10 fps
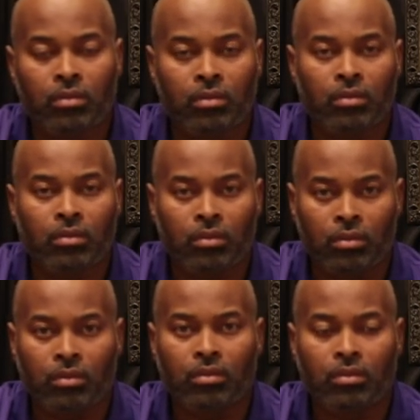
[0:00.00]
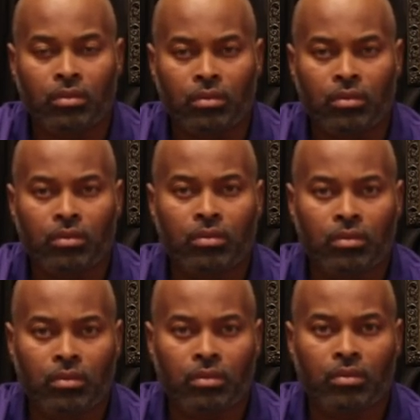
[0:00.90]

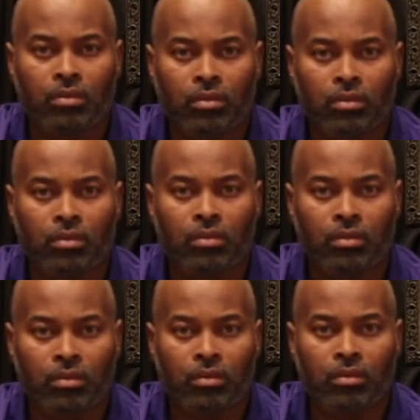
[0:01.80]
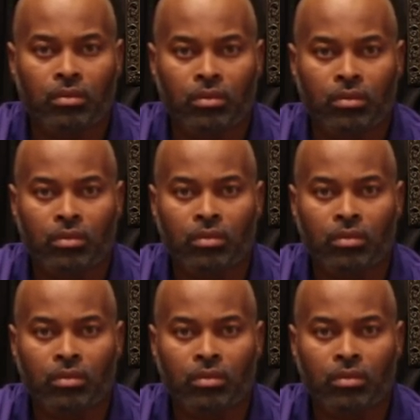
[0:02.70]
No words are spoken by the person on screen.